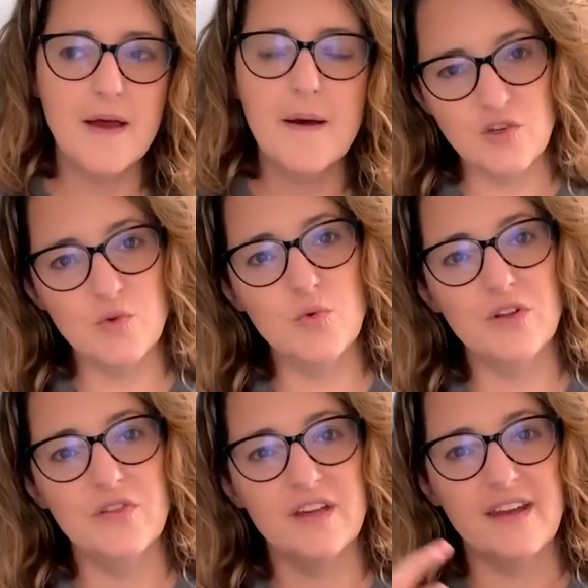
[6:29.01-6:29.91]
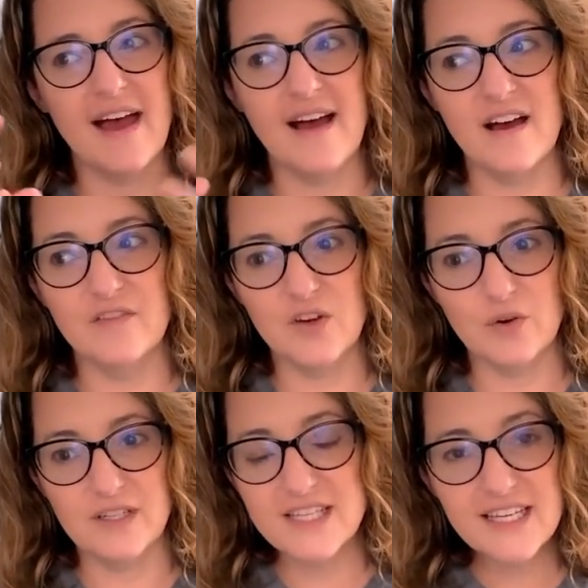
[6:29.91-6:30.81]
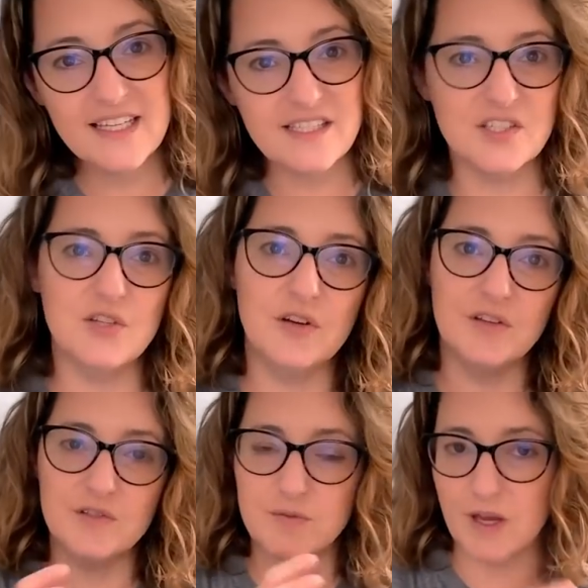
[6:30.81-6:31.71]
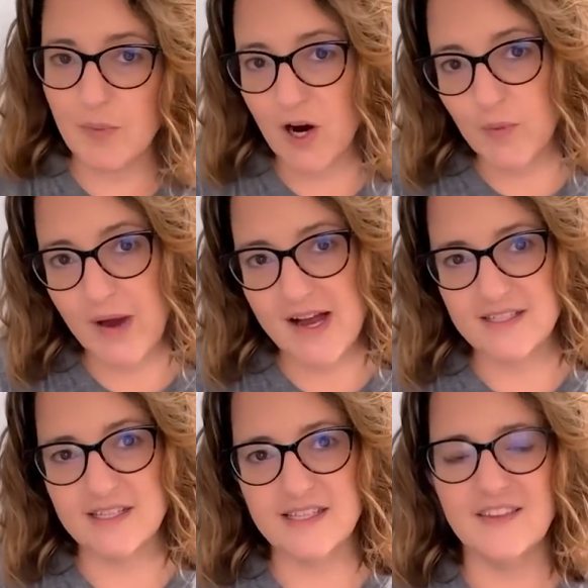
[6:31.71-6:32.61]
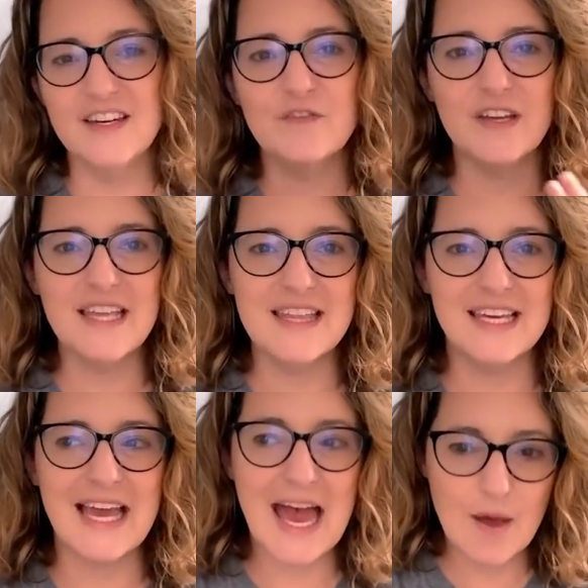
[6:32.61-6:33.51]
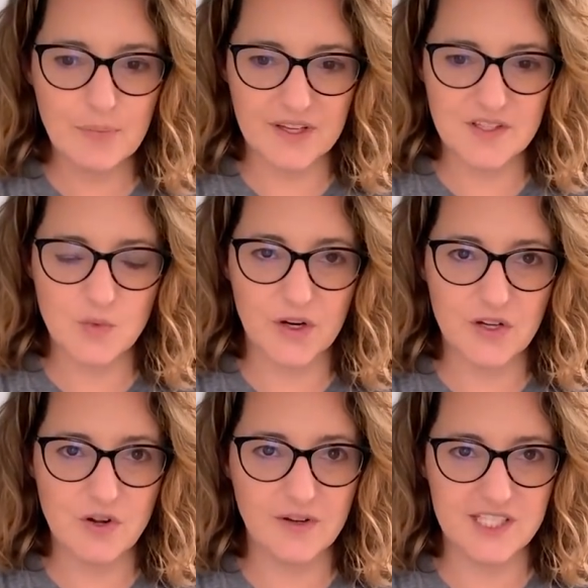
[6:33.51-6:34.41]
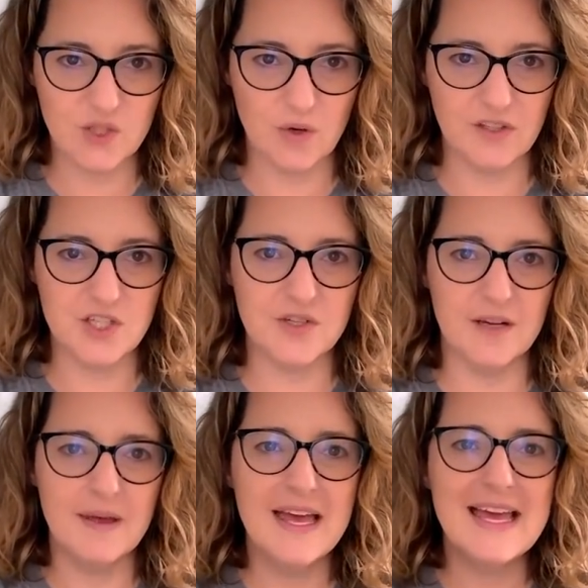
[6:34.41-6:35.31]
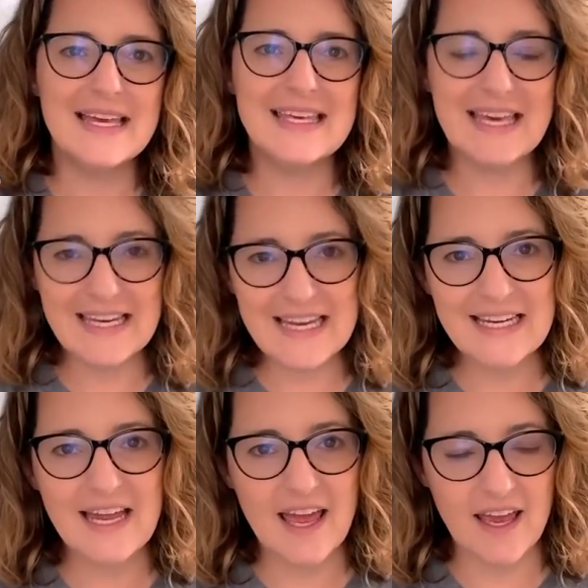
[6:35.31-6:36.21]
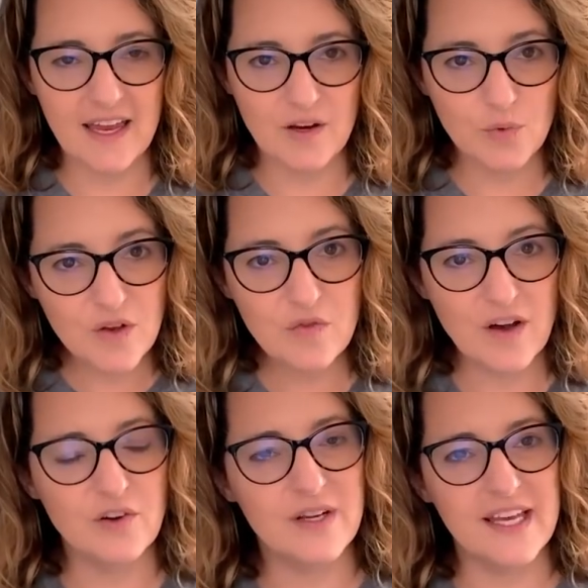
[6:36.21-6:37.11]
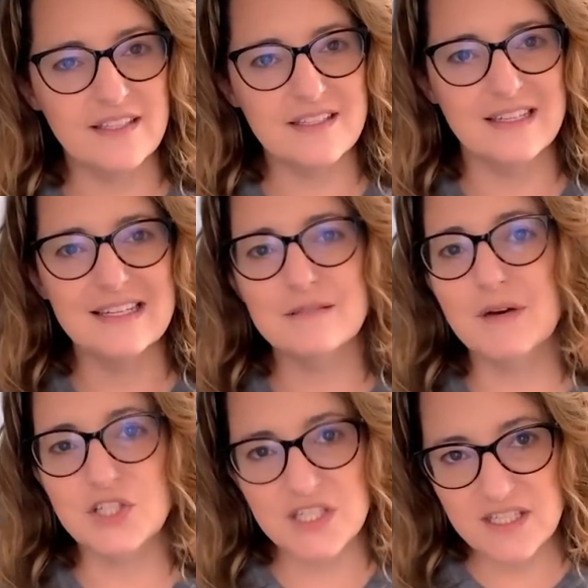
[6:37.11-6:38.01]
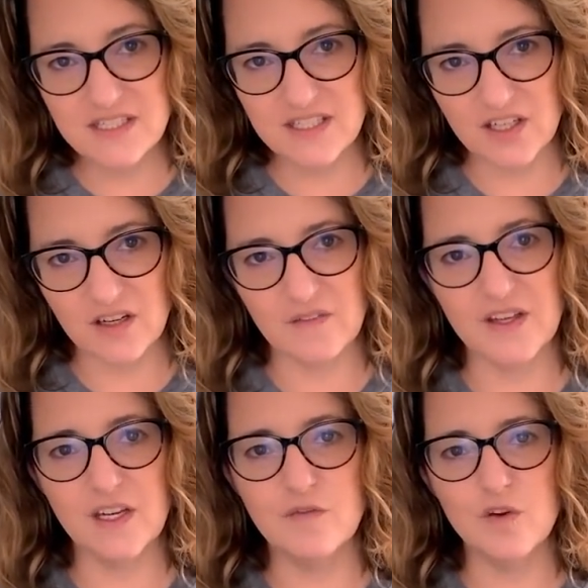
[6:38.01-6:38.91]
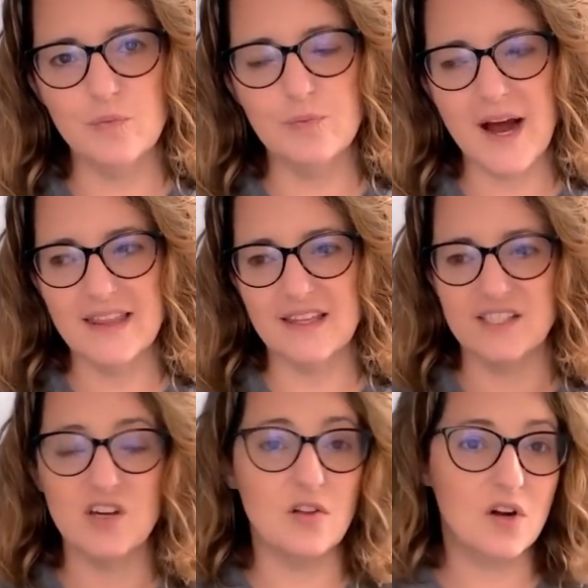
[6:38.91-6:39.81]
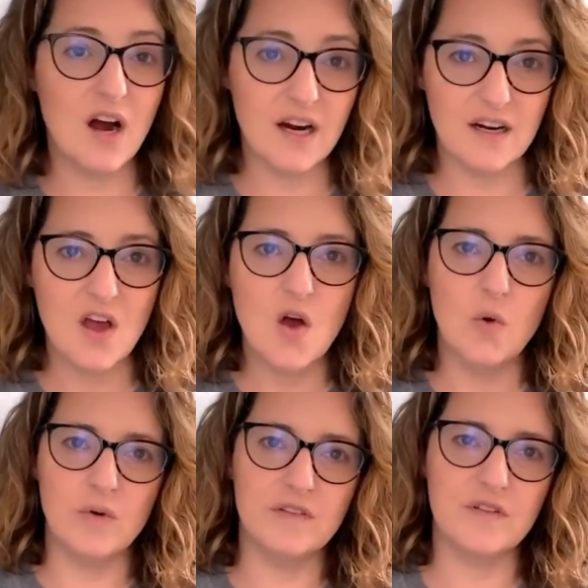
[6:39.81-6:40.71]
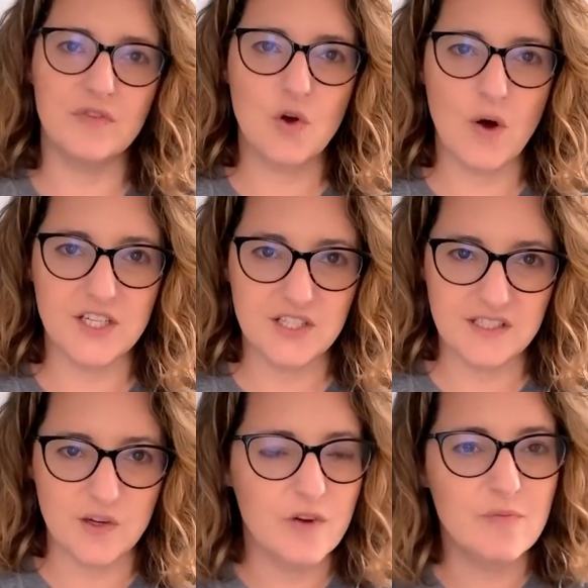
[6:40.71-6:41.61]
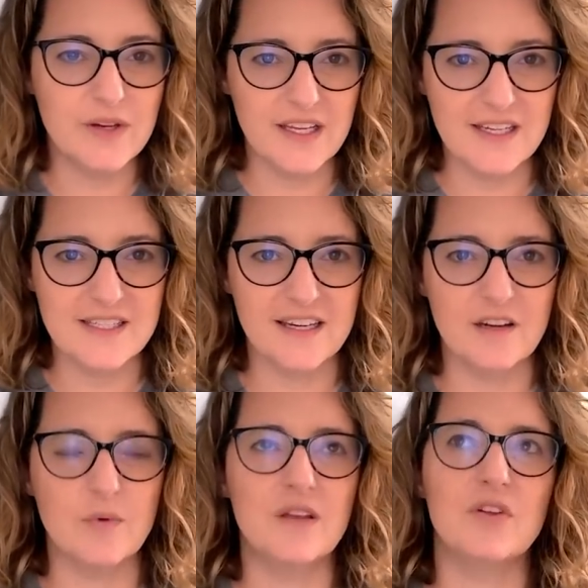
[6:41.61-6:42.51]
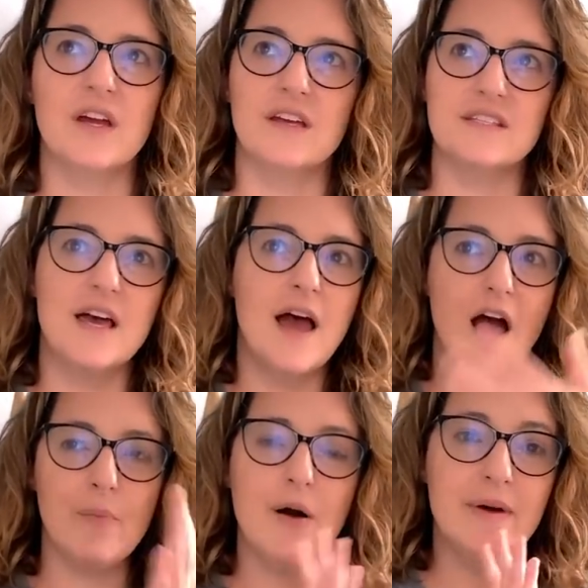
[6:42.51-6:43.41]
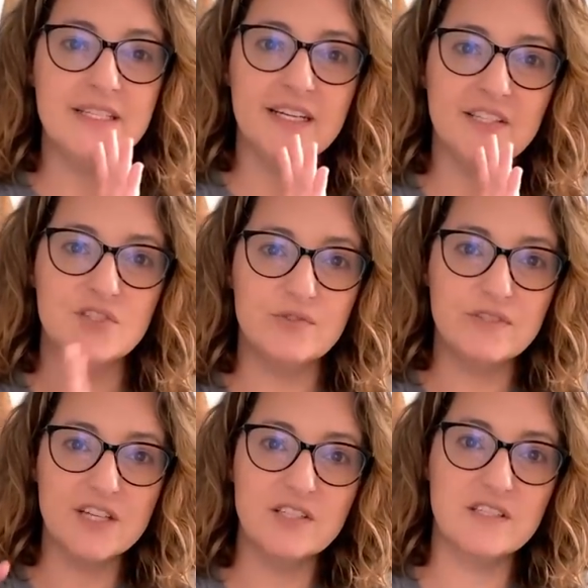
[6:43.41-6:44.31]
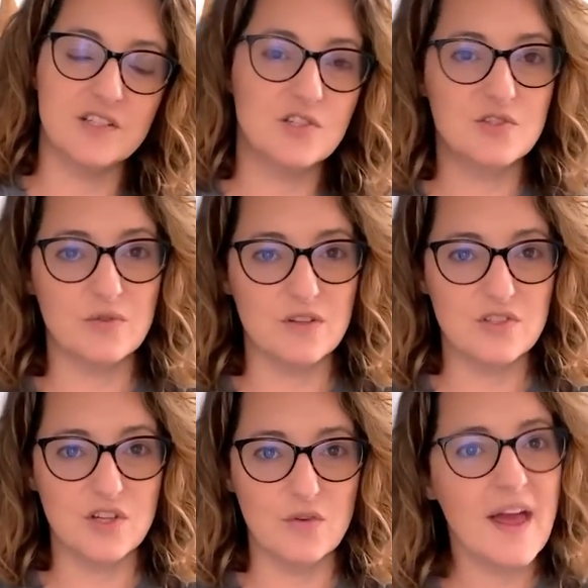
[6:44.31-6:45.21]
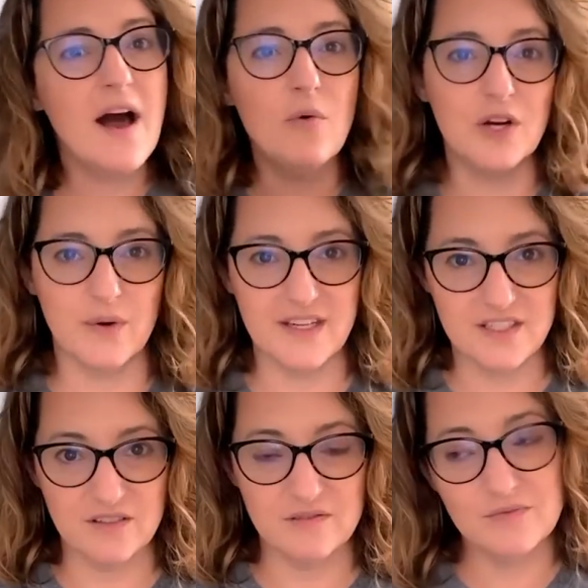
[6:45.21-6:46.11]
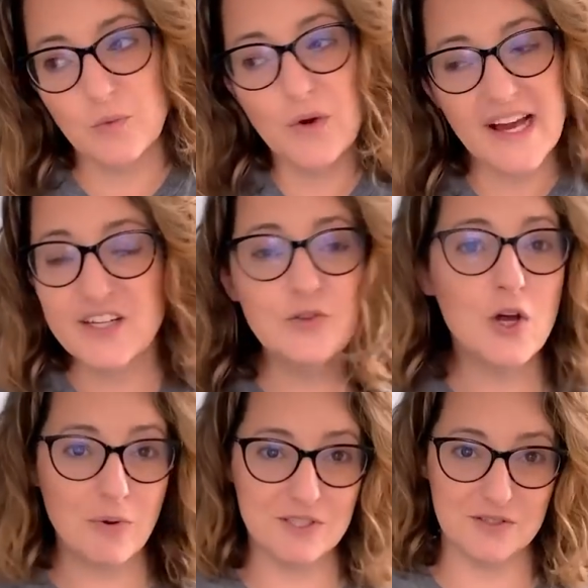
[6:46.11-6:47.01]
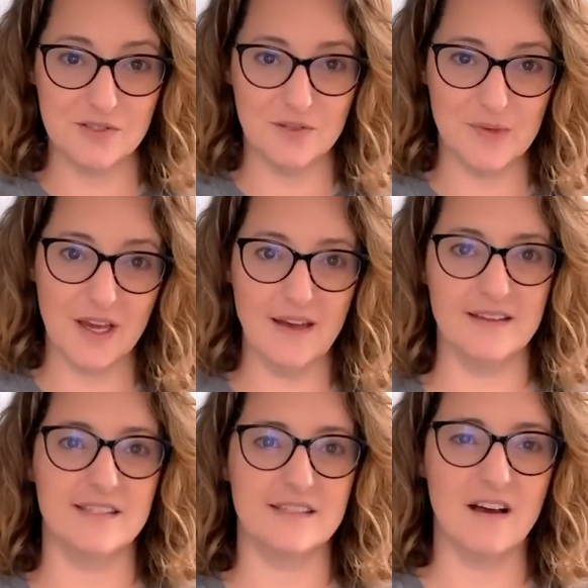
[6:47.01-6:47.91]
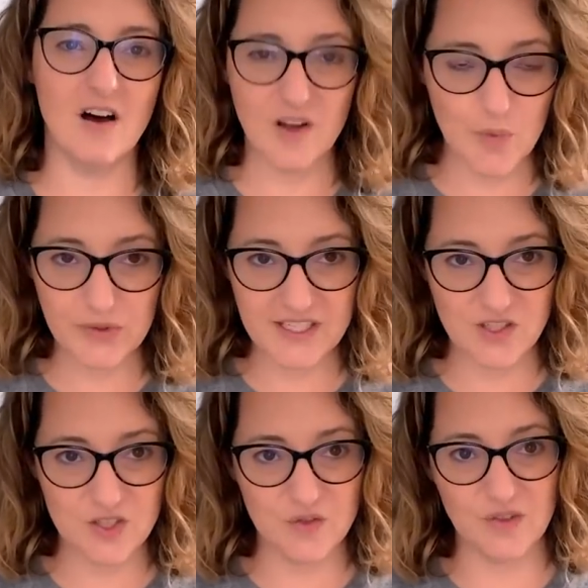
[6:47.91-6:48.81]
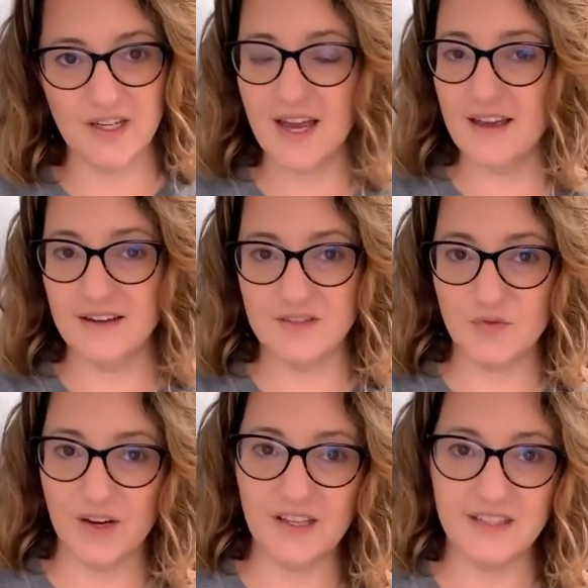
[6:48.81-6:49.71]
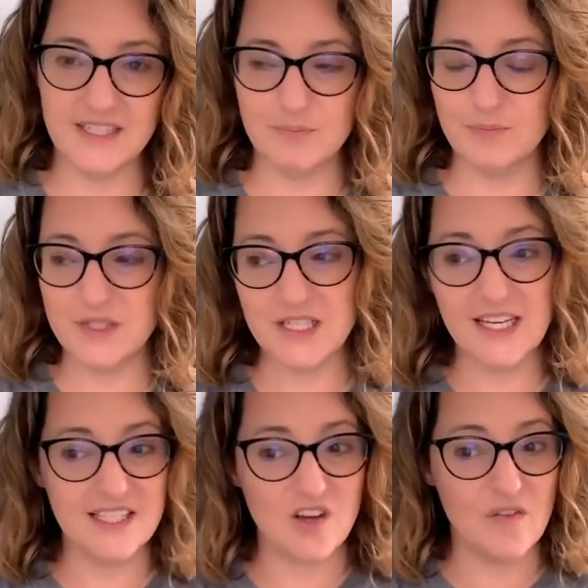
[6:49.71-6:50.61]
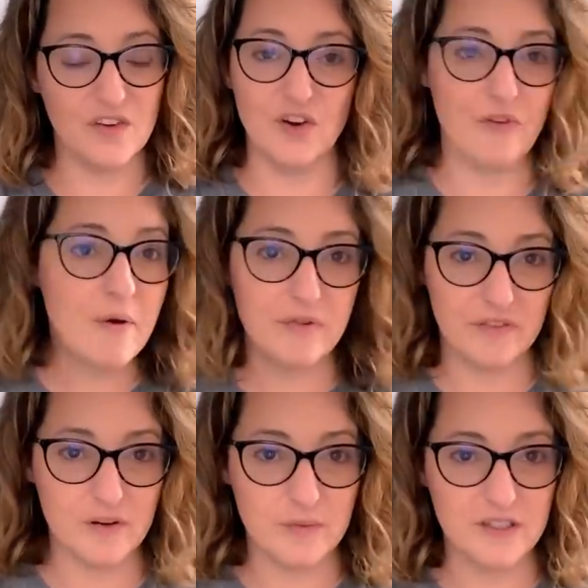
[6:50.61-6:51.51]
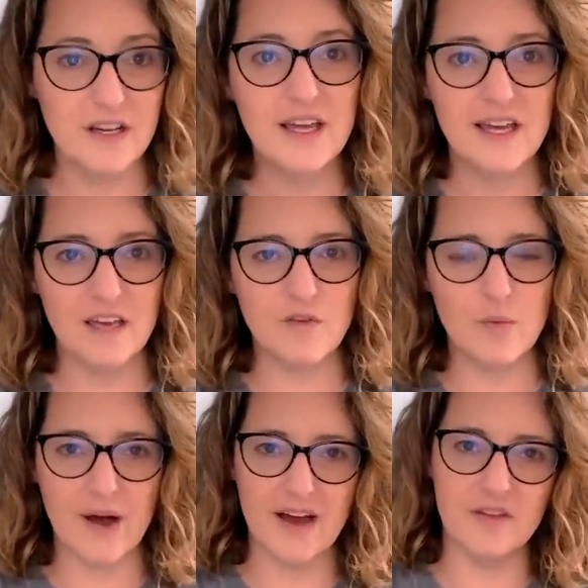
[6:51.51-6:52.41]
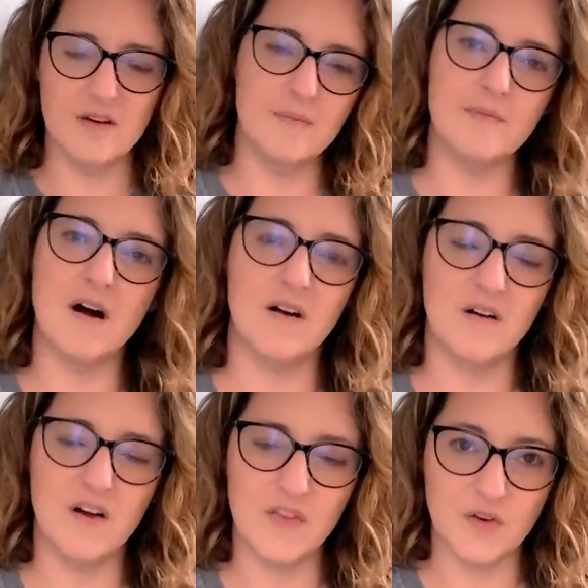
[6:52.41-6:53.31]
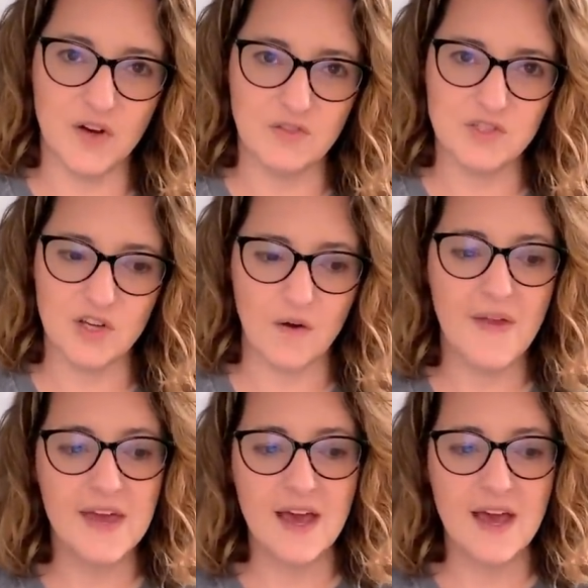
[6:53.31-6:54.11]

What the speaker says: You will then have your tickets that you can use to make park passes. And then if anything happens where you don't get to go on the trip, getting a refund or canceling is much easier than if you buy things a la carte. One of the questions that we've been inundated with is, I bought my tickets through such and such a source, so now what do I do? Well, I don't know what you do because all companies are different, and frankly, tickets often are not refundable if you buy them on their own. So